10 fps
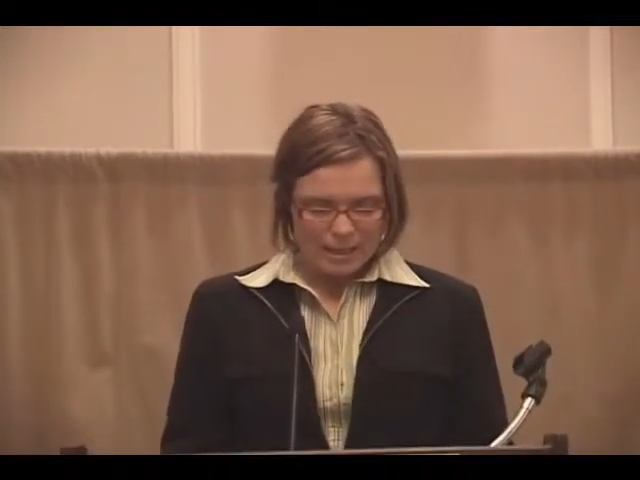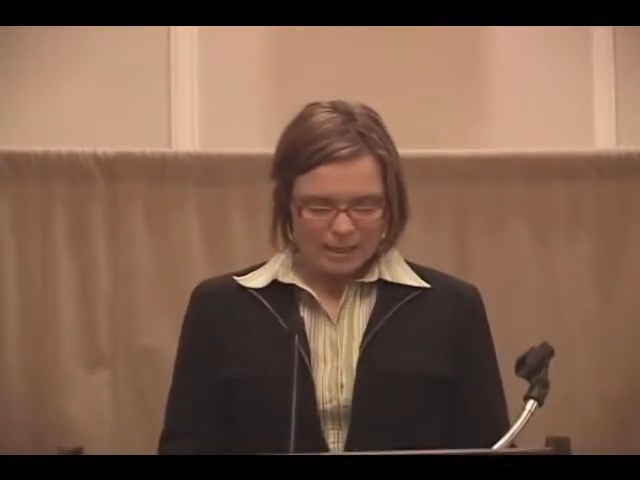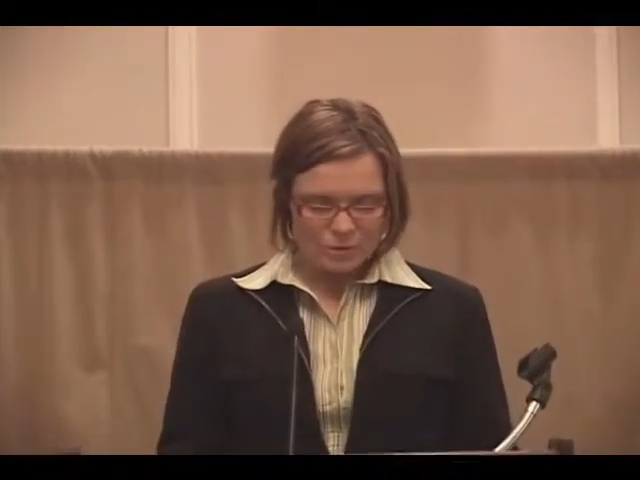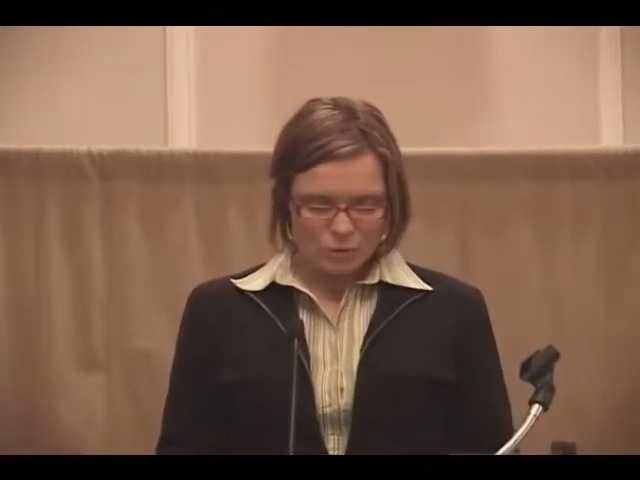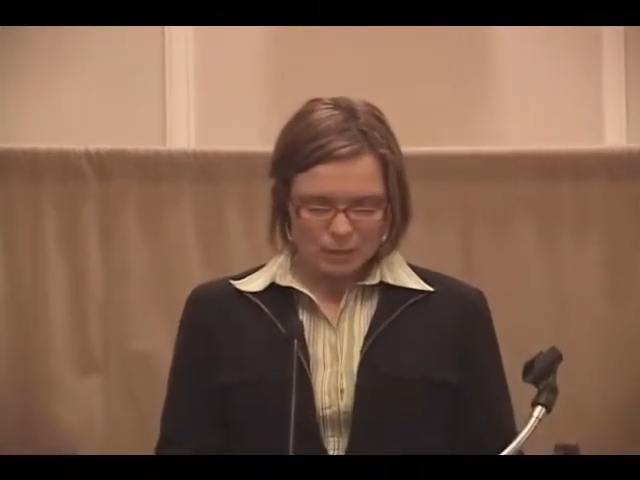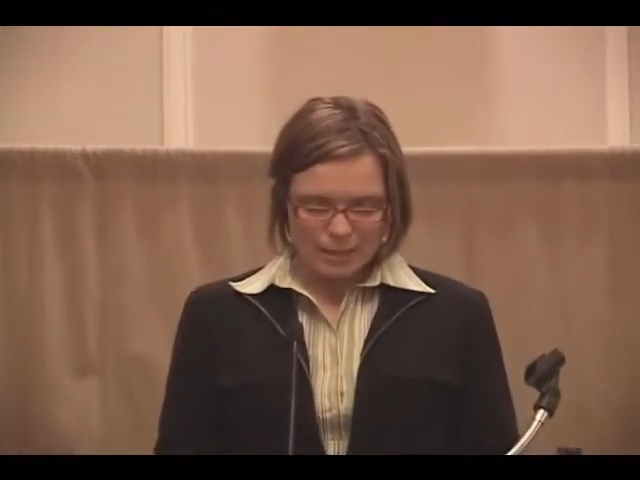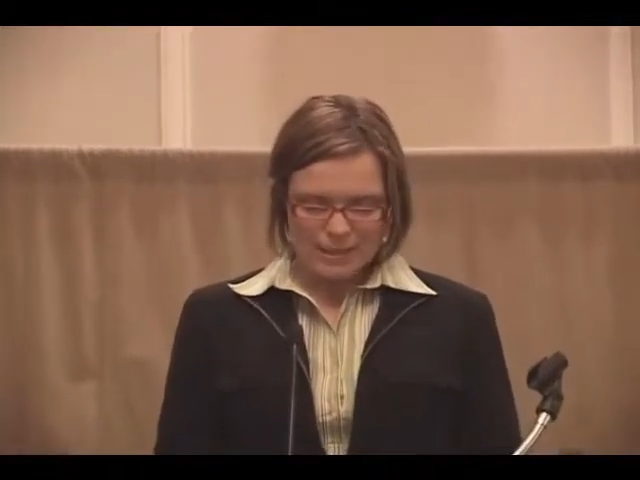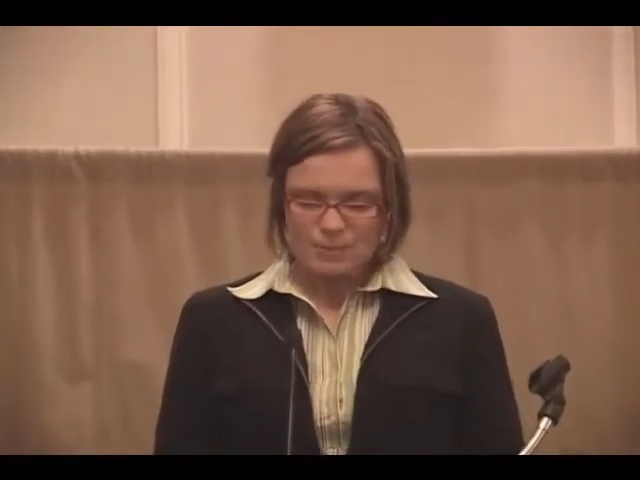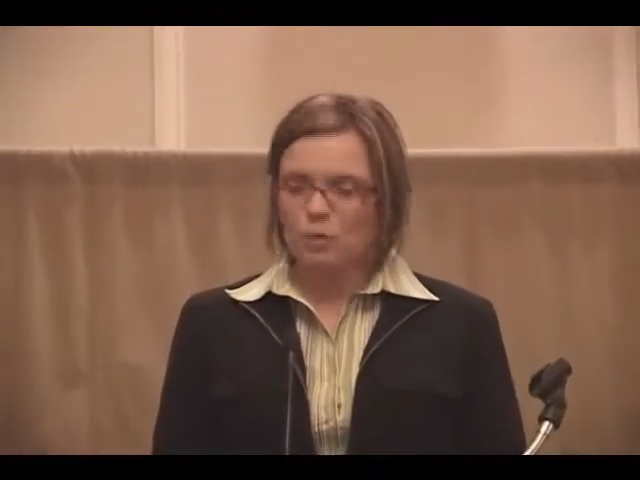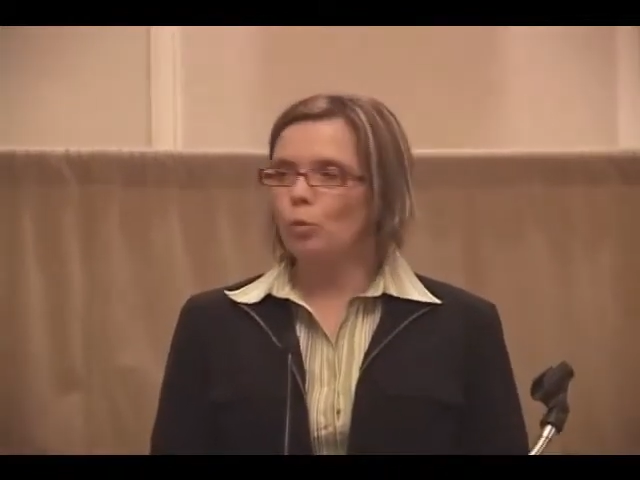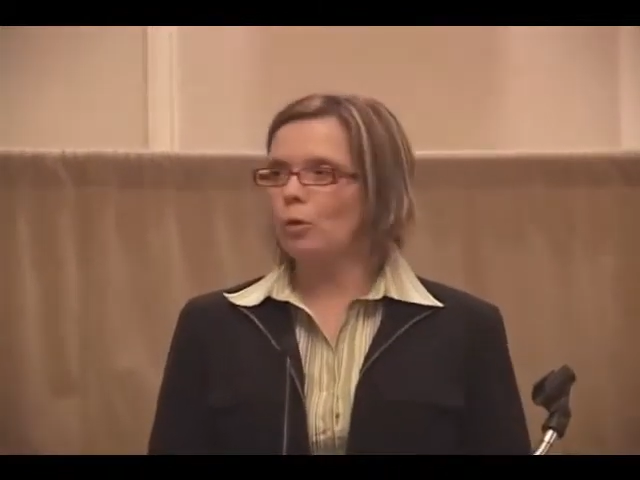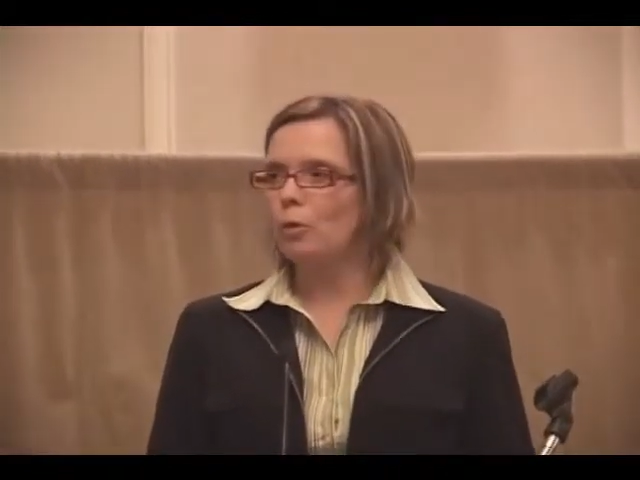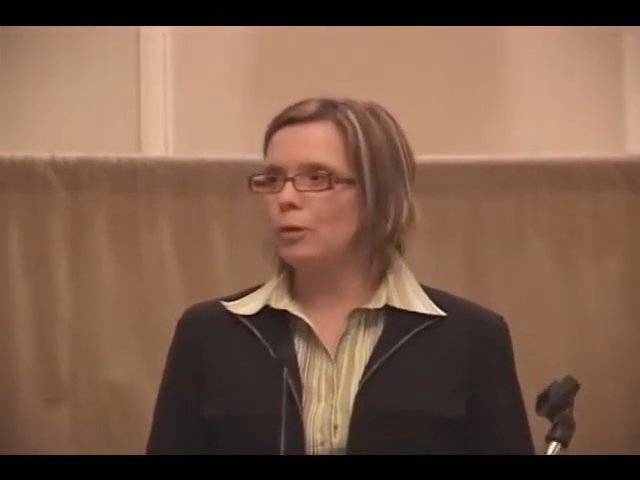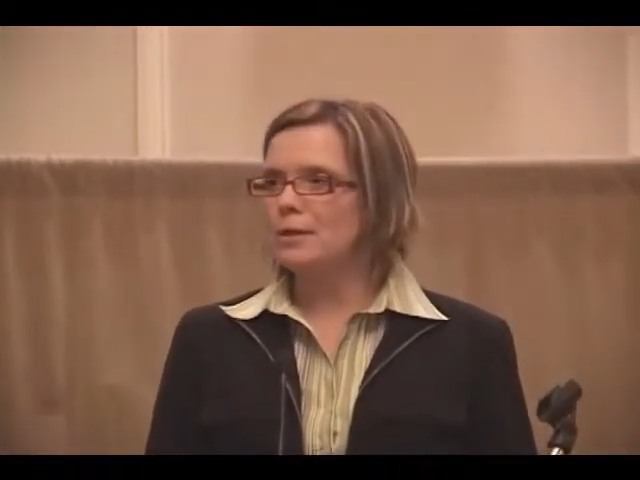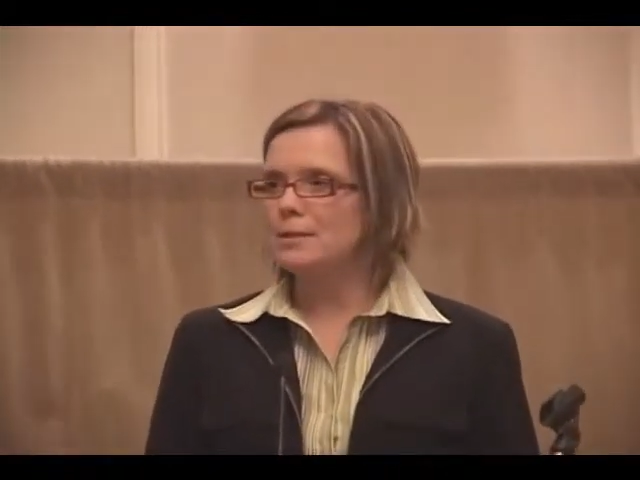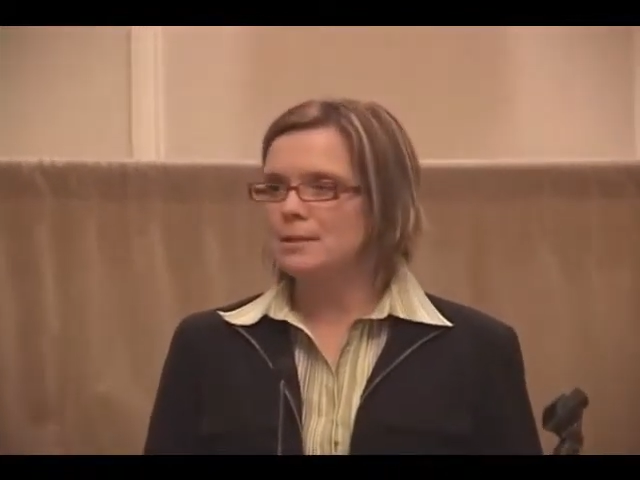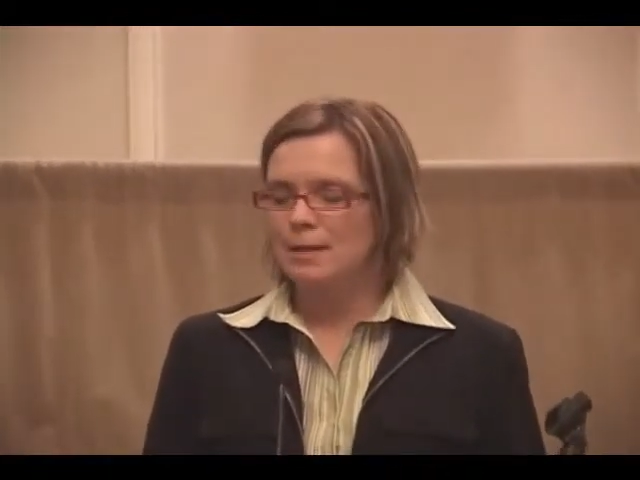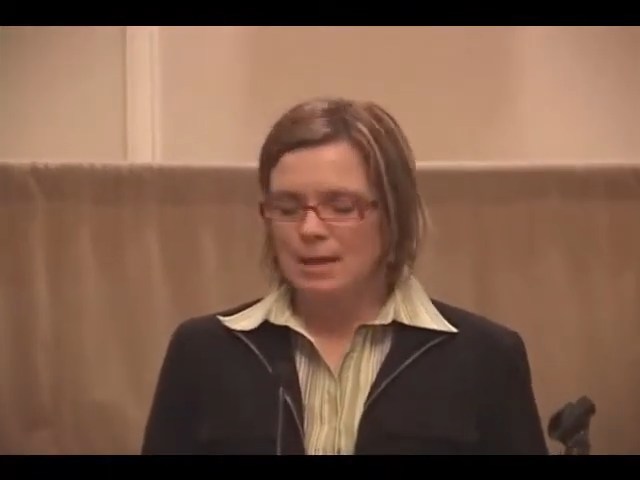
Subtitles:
It truly has been a whirlwind,